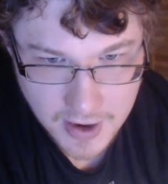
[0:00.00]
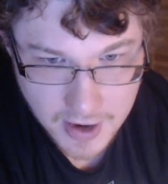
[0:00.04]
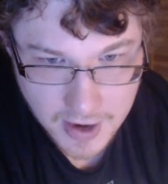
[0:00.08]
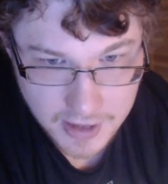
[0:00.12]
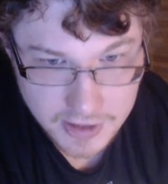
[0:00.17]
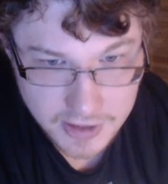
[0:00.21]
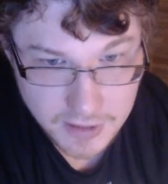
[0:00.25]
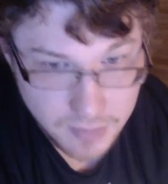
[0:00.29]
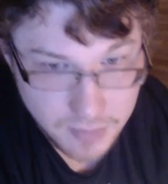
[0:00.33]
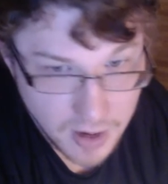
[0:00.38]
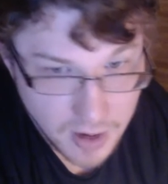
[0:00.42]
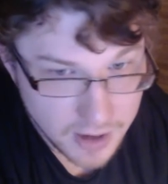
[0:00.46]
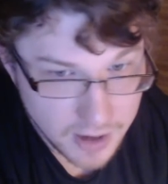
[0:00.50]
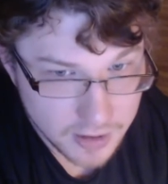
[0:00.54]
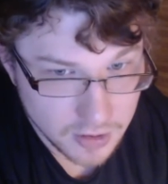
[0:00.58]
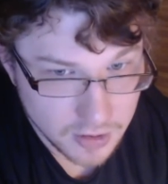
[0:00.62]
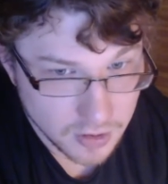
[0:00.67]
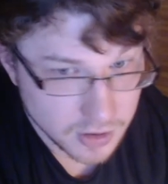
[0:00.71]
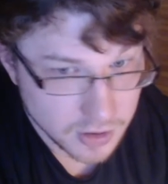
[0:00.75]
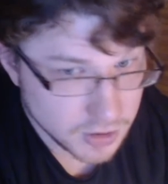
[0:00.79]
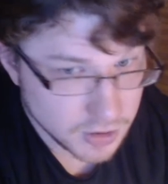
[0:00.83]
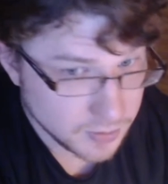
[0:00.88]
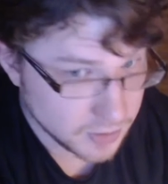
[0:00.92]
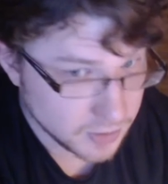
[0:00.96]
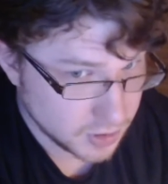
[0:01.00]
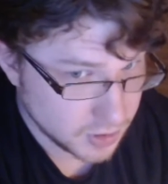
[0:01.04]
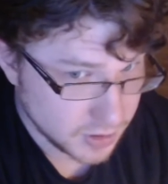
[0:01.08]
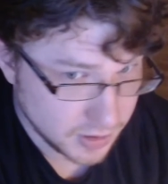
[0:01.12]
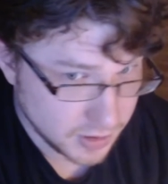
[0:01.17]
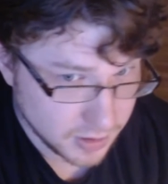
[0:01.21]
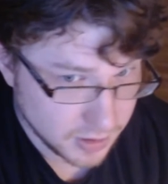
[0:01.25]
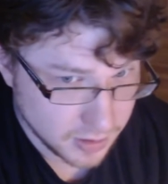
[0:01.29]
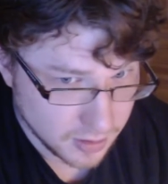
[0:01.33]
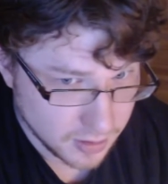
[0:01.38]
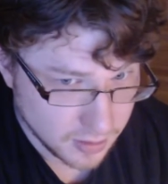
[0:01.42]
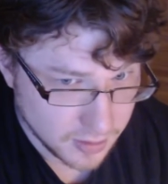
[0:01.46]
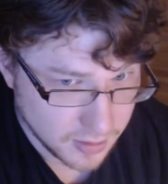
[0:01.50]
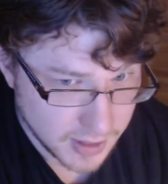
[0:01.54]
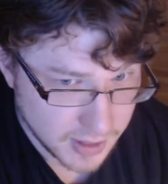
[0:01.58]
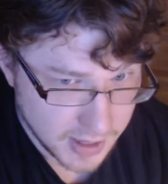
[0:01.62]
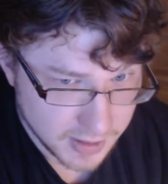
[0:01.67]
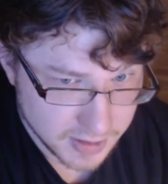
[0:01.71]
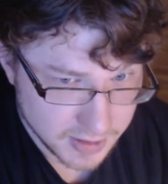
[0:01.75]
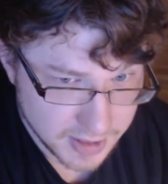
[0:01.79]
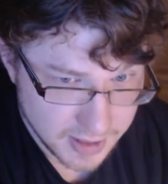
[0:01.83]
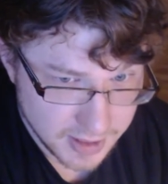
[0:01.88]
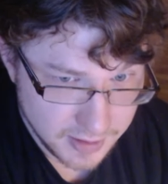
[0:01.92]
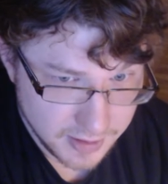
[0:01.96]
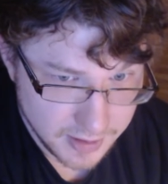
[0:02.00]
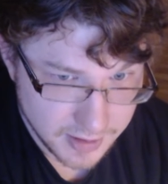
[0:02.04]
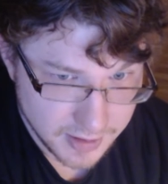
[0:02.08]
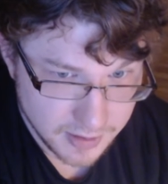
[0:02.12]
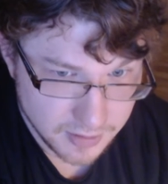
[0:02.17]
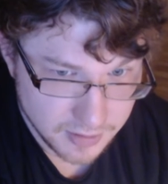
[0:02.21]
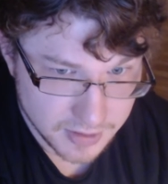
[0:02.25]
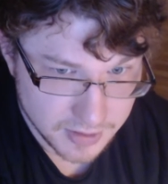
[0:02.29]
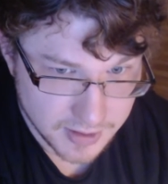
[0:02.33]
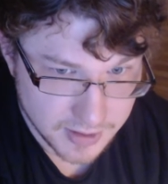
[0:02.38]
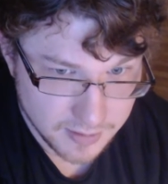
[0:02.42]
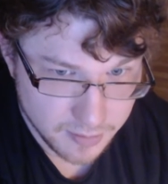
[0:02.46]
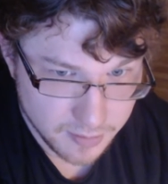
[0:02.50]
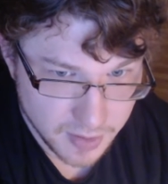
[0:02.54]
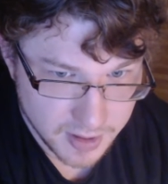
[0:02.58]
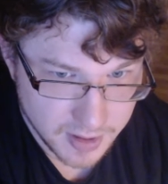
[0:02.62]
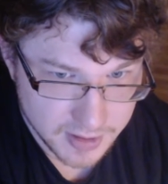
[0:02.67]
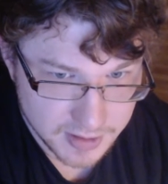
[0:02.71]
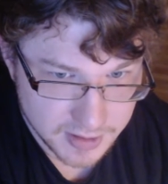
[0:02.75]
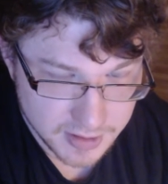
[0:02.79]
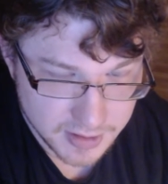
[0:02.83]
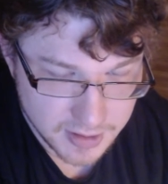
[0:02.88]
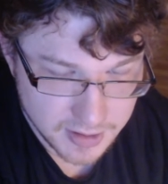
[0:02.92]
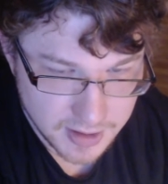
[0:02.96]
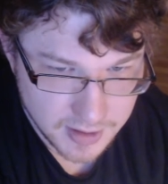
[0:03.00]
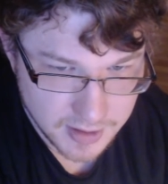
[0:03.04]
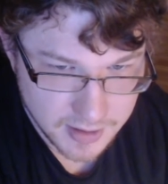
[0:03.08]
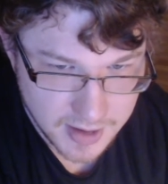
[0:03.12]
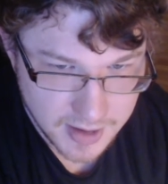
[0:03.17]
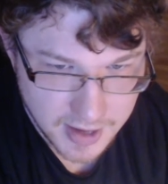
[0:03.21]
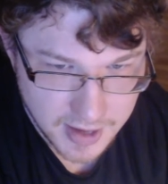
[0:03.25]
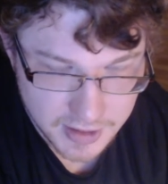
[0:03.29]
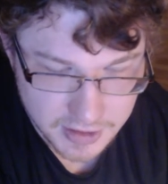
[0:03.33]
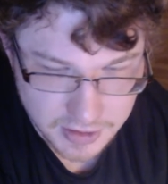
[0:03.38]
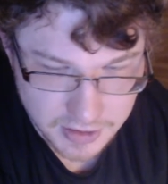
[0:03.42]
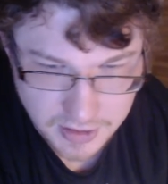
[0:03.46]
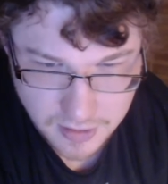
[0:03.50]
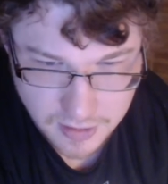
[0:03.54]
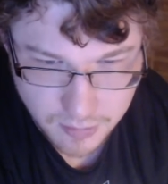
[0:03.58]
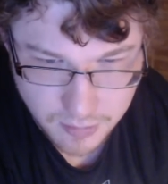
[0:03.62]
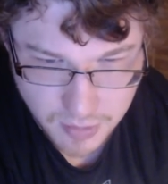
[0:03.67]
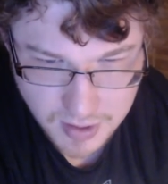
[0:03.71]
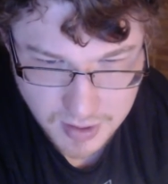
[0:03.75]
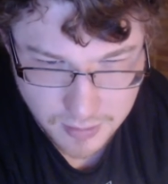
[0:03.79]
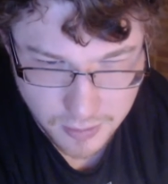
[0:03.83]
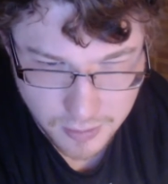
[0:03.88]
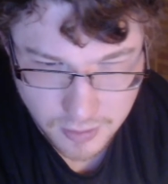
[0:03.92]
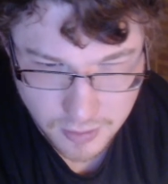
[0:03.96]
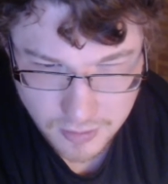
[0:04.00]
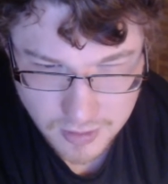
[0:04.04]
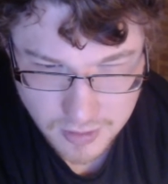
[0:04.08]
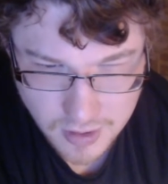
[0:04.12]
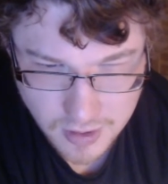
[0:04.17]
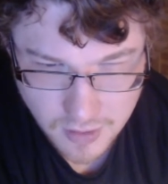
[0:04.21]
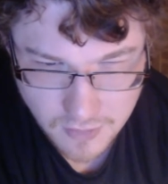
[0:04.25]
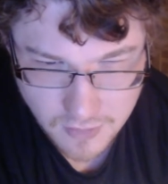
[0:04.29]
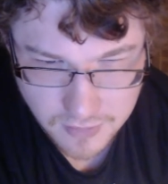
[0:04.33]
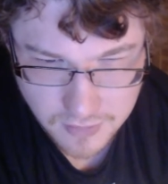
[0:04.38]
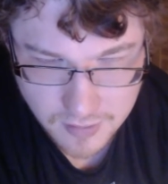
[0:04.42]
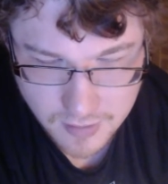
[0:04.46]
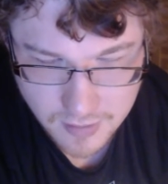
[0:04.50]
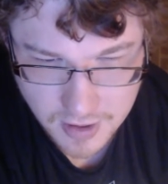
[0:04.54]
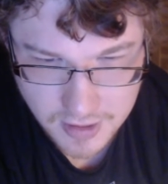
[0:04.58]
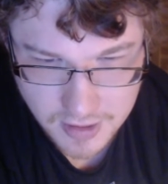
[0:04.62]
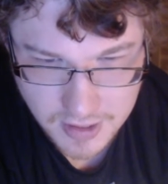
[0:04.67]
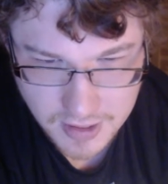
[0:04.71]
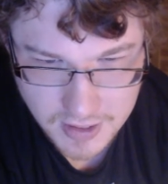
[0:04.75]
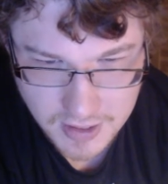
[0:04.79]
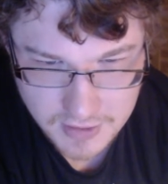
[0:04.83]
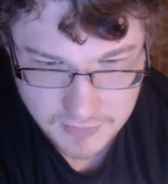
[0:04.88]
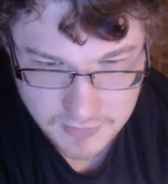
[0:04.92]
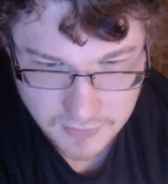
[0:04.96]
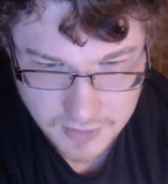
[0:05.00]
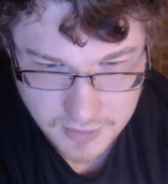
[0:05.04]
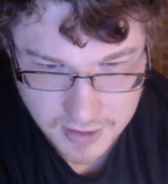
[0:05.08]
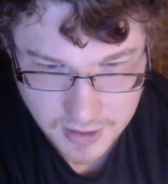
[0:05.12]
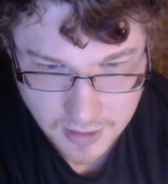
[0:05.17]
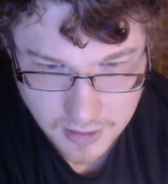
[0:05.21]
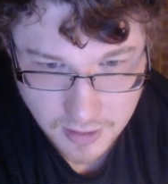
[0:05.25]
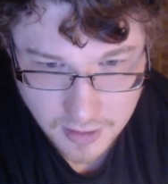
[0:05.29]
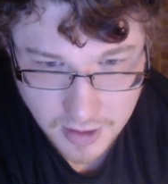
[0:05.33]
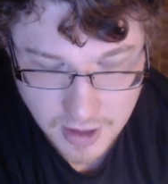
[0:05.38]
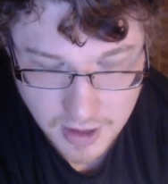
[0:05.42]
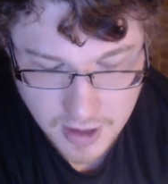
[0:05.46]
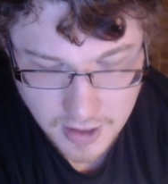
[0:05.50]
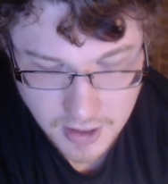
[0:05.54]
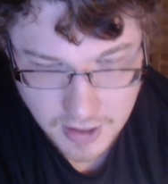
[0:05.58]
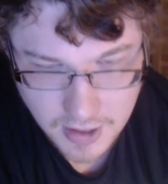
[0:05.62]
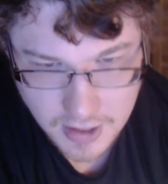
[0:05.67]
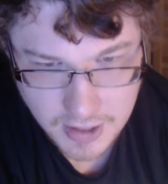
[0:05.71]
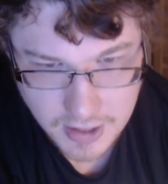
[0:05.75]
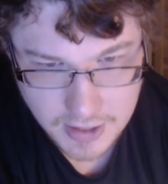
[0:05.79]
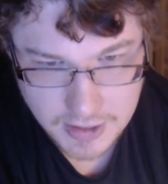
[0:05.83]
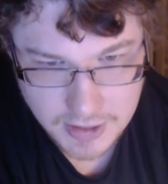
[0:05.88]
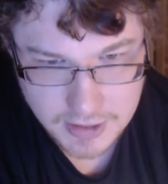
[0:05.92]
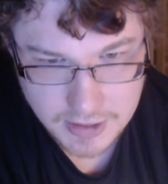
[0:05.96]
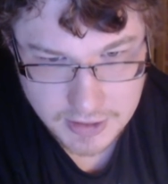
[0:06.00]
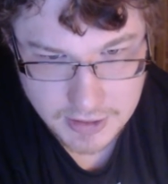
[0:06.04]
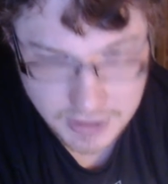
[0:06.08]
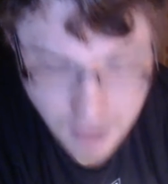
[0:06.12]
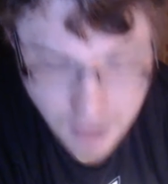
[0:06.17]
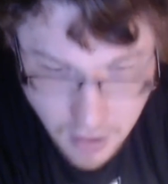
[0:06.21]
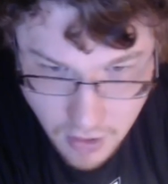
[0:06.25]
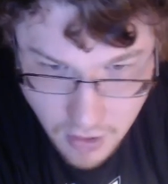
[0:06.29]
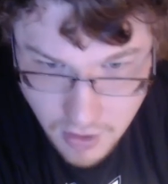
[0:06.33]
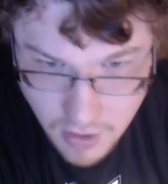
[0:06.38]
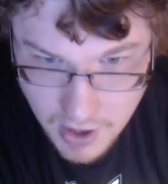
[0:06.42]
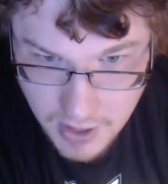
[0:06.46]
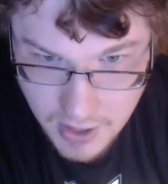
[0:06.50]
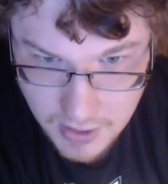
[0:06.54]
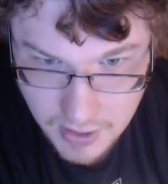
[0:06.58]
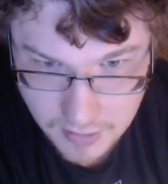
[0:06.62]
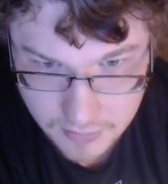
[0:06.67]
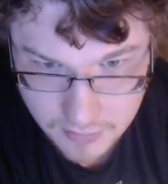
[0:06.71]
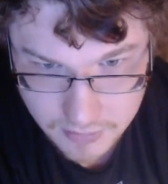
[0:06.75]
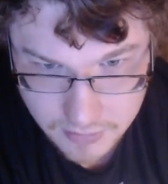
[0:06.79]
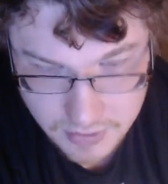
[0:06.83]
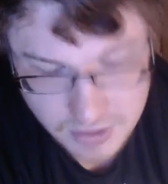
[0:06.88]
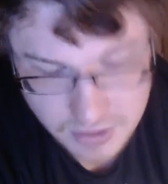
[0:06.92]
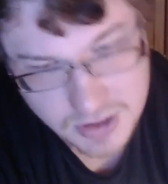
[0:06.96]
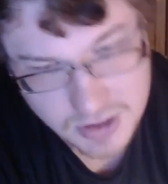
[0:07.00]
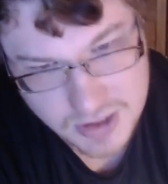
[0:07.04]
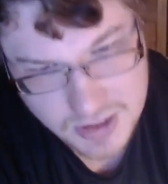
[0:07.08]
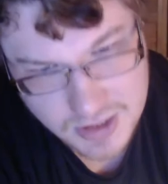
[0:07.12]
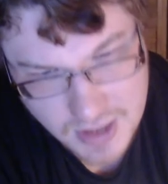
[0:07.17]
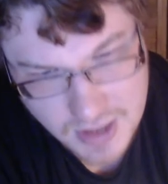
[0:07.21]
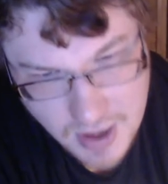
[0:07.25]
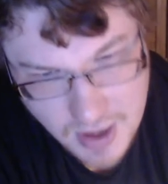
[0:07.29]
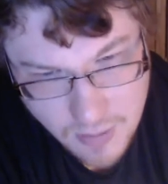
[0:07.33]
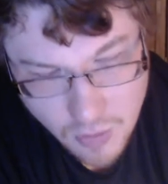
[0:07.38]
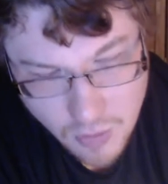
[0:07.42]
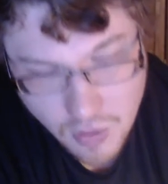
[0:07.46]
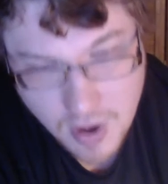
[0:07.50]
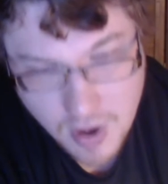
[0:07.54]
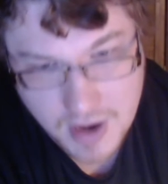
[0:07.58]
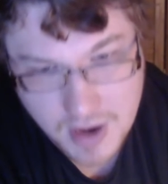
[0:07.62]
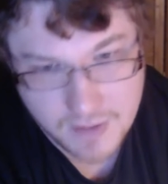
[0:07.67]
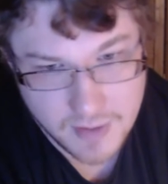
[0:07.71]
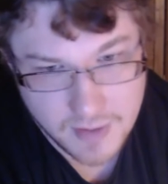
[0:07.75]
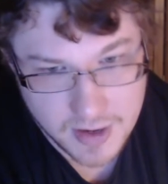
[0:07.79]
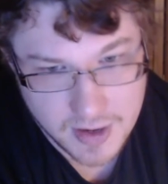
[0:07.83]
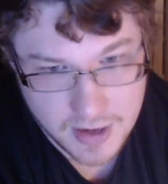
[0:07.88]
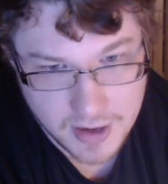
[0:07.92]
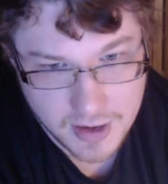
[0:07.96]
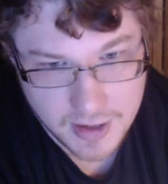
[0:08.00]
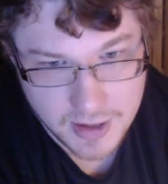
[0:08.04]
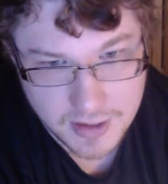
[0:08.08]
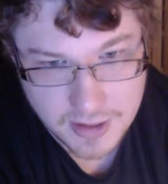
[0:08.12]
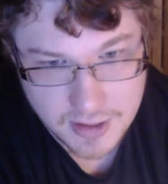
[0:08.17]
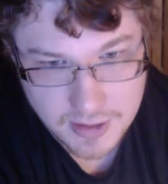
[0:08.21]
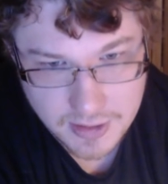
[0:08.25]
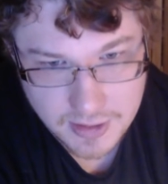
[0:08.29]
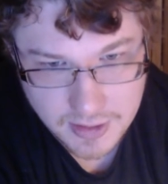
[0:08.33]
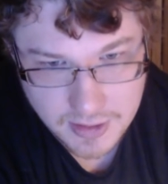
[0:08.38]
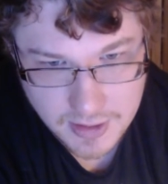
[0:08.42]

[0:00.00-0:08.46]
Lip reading: I did buy a crunch machine though, and I intend to use it because, as you people know from my last video, I do have somewhat of a gut.